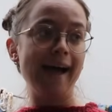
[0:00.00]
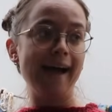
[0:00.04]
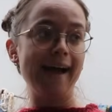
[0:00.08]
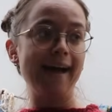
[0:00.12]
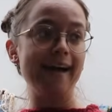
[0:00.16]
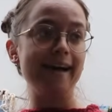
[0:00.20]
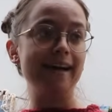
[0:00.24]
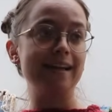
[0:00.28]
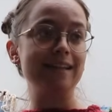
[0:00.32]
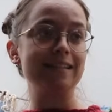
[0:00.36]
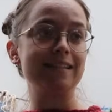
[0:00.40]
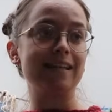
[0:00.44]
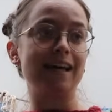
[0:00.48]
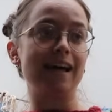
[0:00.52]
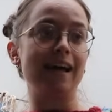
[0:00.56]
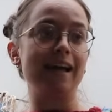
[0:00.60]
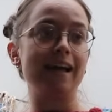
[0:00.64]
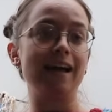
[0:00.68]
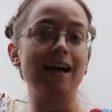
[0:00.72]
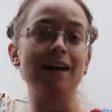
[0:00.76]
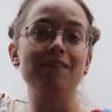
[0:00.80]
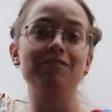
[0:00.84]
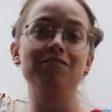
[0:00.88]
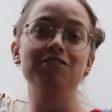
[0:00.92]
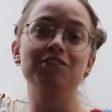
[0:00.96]
as I
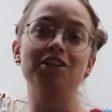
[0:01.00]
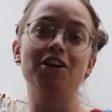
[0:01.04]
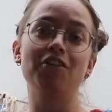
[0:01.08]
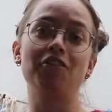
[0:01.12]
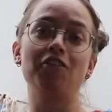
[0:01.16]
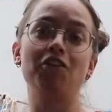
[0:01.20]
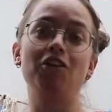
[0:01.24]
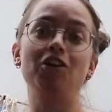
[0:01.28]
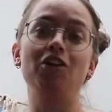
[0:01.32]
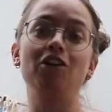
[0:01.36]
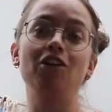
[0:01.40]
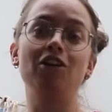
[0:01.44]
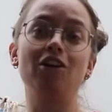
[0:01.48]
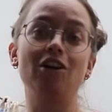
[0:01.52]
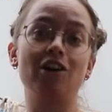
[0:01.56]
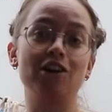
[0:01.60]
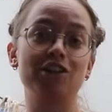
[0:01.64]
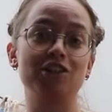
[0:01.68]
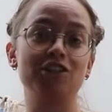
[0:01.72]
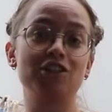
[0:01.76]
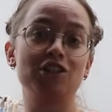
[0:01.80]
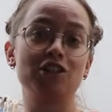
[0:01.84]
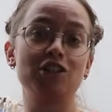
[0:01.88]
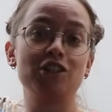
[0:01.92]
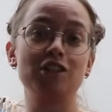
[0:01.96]
have another
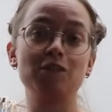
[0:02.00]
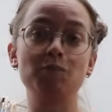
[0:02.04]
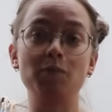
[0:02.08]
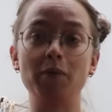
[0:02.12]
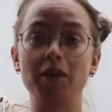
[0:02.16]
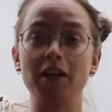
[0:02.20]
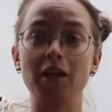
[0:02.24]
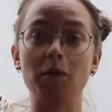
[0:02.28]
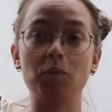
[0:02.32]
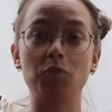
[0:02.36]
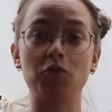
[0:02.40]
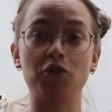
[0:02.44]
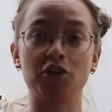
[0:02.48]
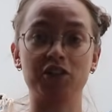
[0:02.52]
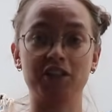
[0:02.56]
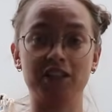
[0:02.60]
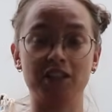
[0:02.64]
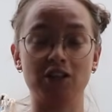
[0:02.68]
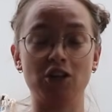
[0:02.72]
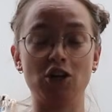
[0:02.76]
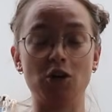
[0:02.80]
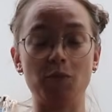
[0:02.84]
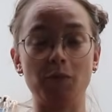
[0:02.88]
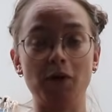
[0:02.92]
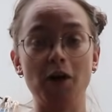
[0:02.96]
large spinning
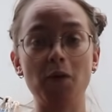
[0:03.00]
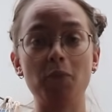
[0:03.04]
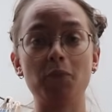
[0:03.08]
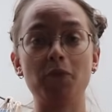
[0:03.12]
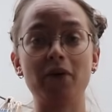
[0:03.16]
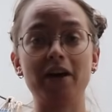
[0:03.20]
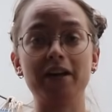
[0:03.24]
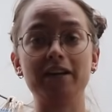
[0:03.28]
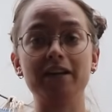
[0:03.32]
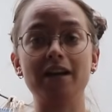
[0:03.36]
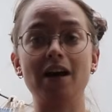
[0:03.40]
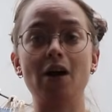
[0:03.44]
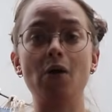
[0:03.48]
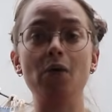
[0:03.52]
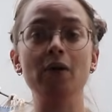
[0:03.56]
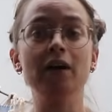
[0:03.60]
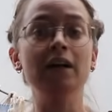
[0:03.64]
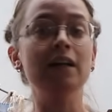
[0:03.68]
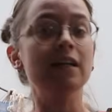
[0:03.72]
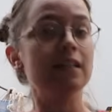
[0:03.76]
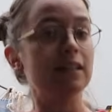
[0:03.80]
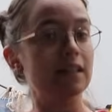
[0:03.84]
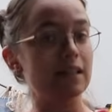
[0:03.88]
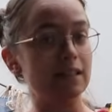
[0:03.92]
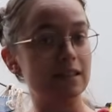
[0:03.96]
project coming up right now
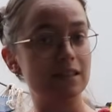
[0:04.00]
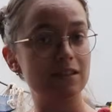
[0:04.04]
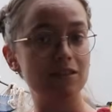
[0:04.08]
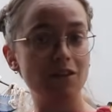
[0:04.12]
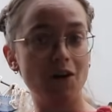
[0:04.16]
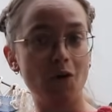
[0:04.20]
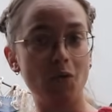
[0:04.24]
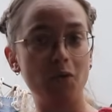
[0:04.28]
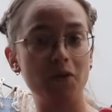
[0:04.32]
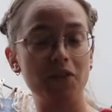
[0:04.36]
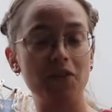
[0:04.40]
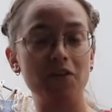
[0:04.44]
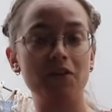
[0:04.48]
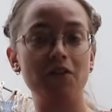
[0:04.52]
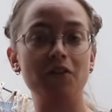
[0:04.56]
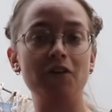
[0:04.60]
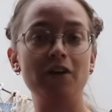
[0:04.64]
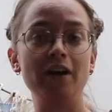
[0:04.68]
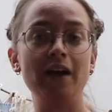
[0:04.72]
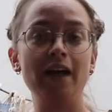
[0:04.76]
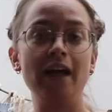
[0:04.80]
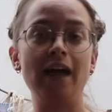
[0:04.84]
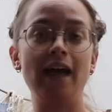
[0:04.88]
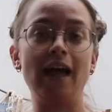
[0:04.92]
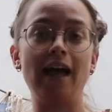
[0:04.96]
that's not with her,